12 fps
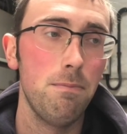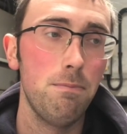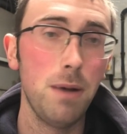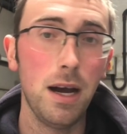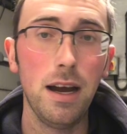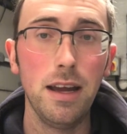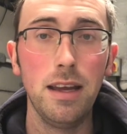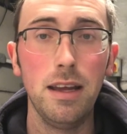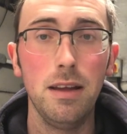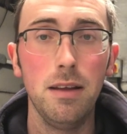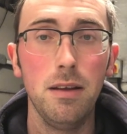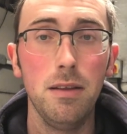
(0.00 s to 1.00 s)
by,
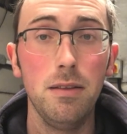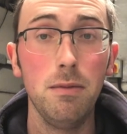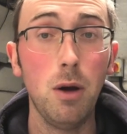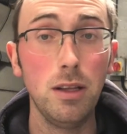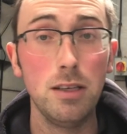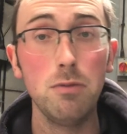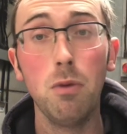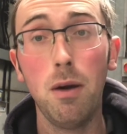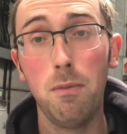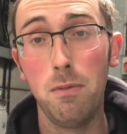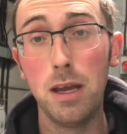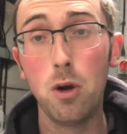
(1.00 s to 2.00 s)
well,
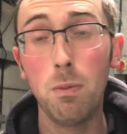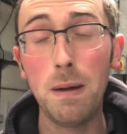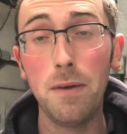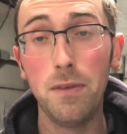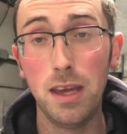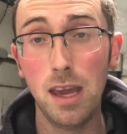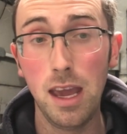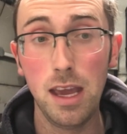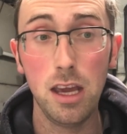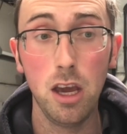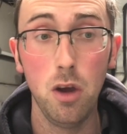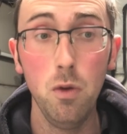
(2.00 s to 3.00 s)
when we come out the
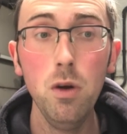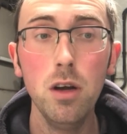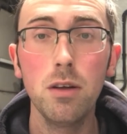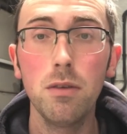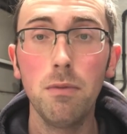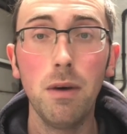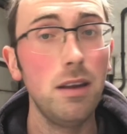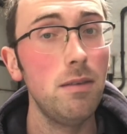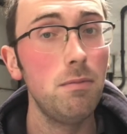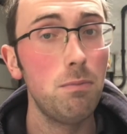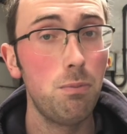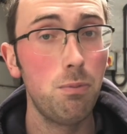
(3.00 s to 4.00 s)
EU,
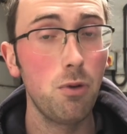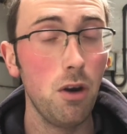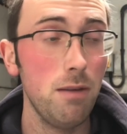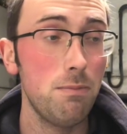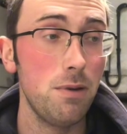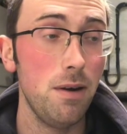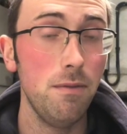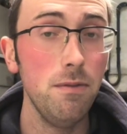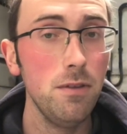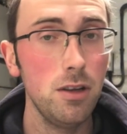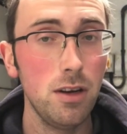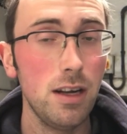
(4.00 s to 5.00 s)
when Great
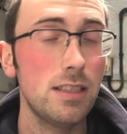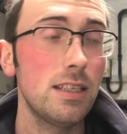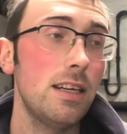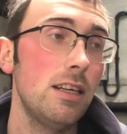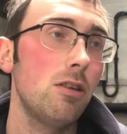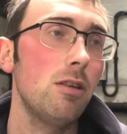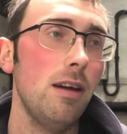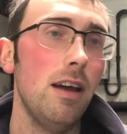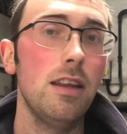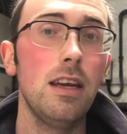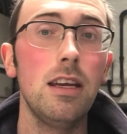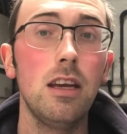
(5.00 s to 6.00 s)
Britain, the United Kingdom came out
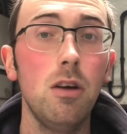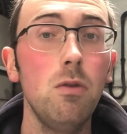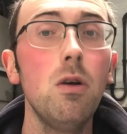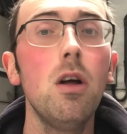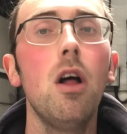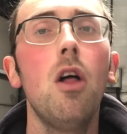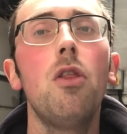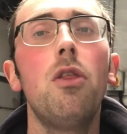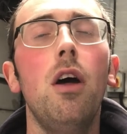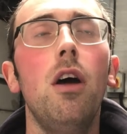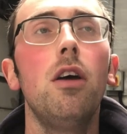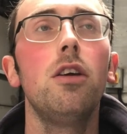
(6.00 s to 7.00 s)
the EU,
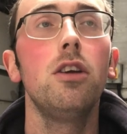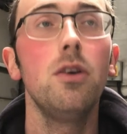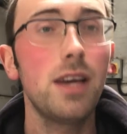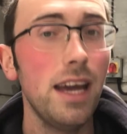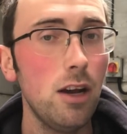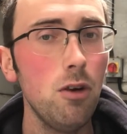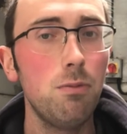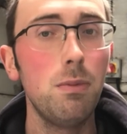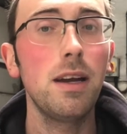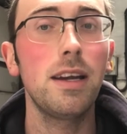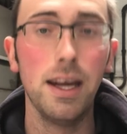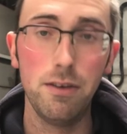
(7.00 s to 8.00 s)
the UK
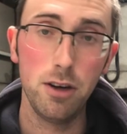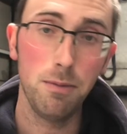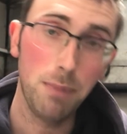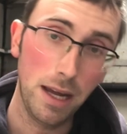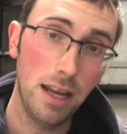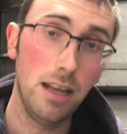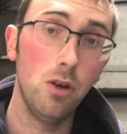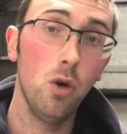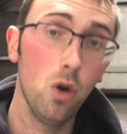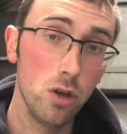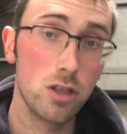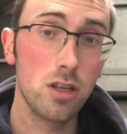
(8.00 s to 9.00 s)
government carried on paying
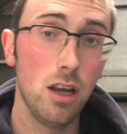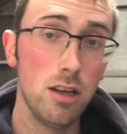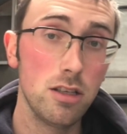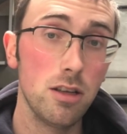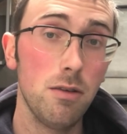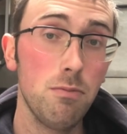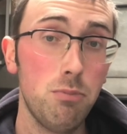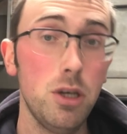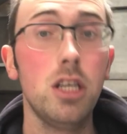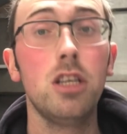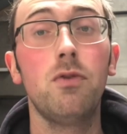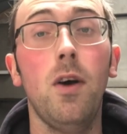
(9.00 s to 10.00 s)
us as
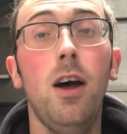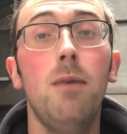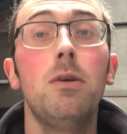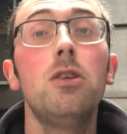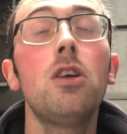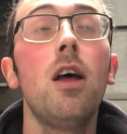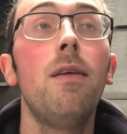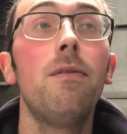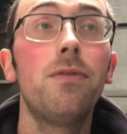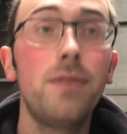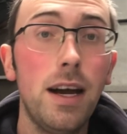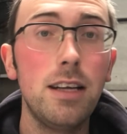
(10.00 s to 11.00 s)
British farmers
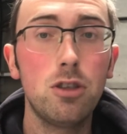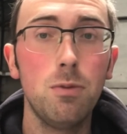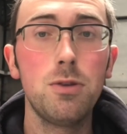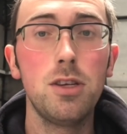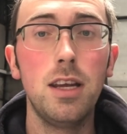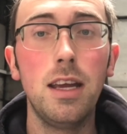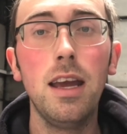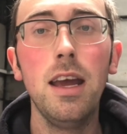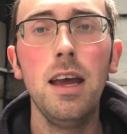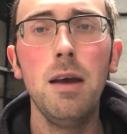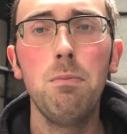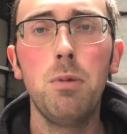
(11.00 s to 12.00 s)
that subsidy,
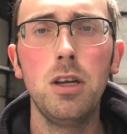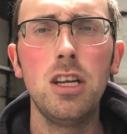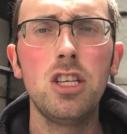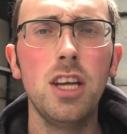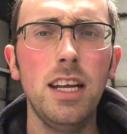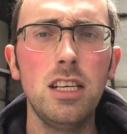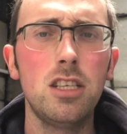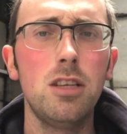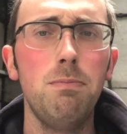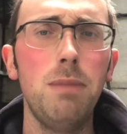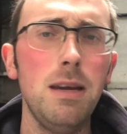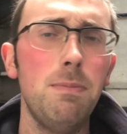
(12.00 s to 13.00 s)
but it changed to
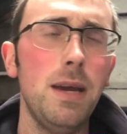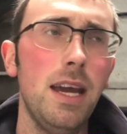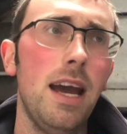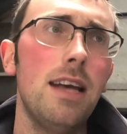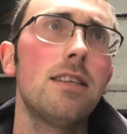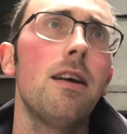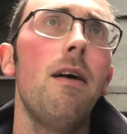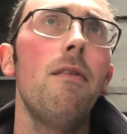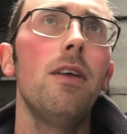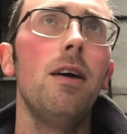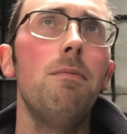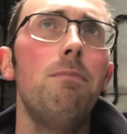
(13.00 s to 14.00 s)
BPS,
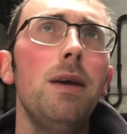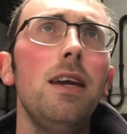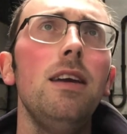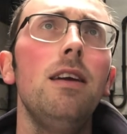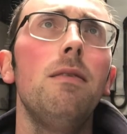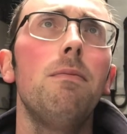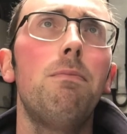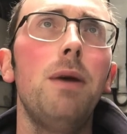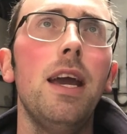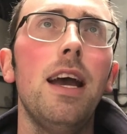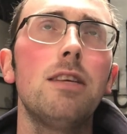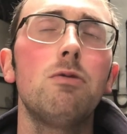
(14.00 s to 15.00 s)
and
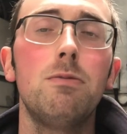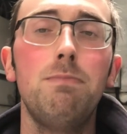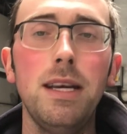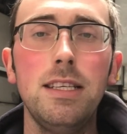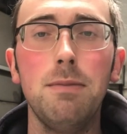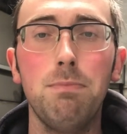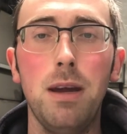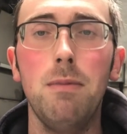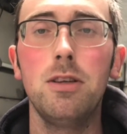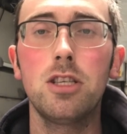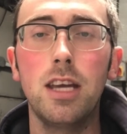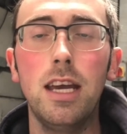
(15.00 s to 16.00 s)
BPS was Basic
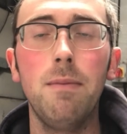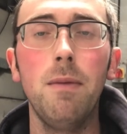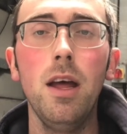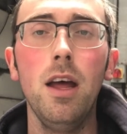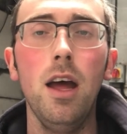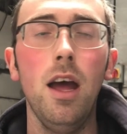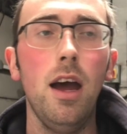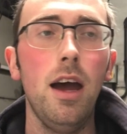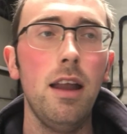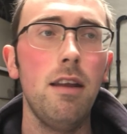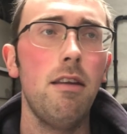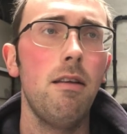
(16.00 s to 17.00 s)
Payment Scheme,
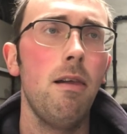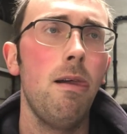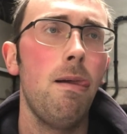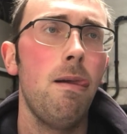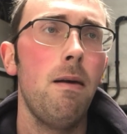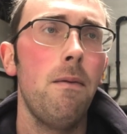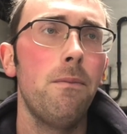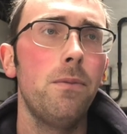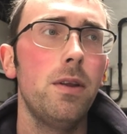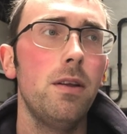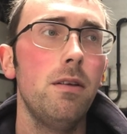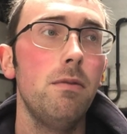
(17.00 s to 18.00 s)
and
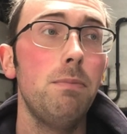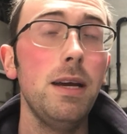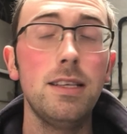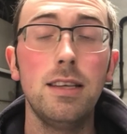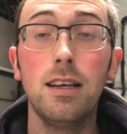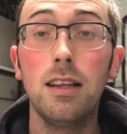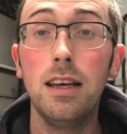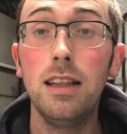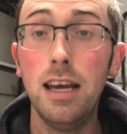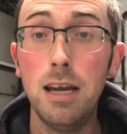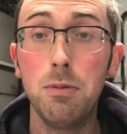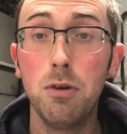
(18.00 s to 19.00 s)
basically
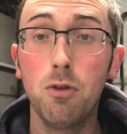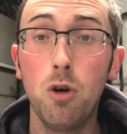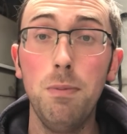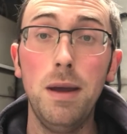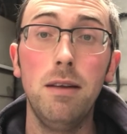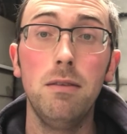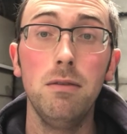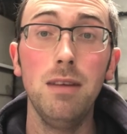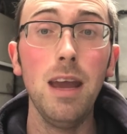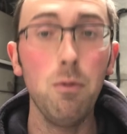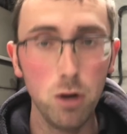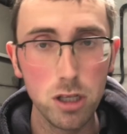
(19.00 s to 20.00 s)
Labour have come in.
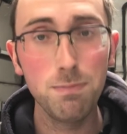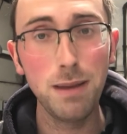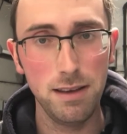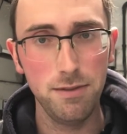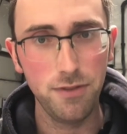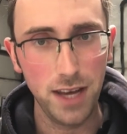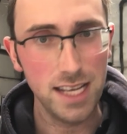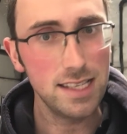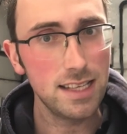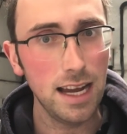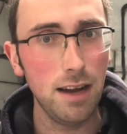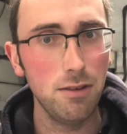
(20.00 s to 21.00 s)
It was being
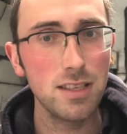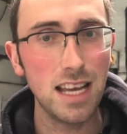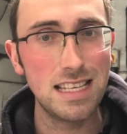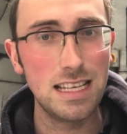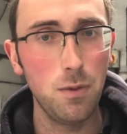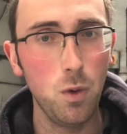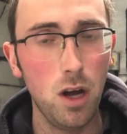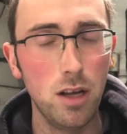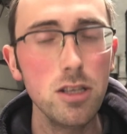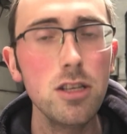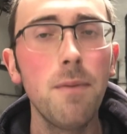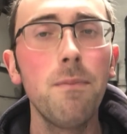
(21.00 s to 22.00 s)
phased out as it
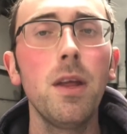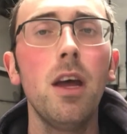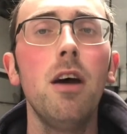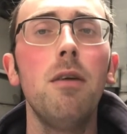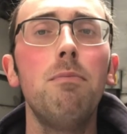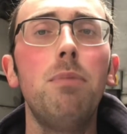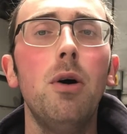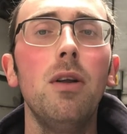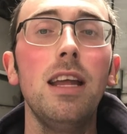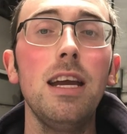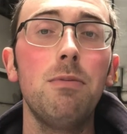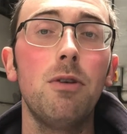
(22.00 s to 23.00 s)
was, but
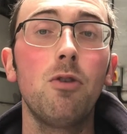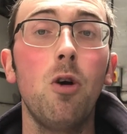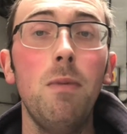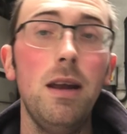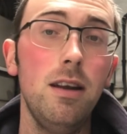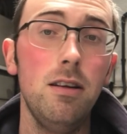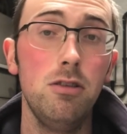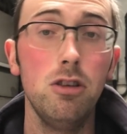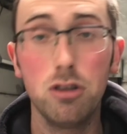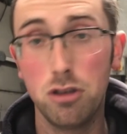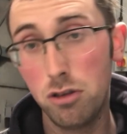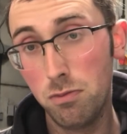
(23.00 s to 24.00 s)
Labour have come in and
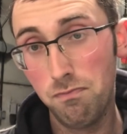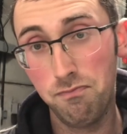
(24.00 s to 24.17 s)
just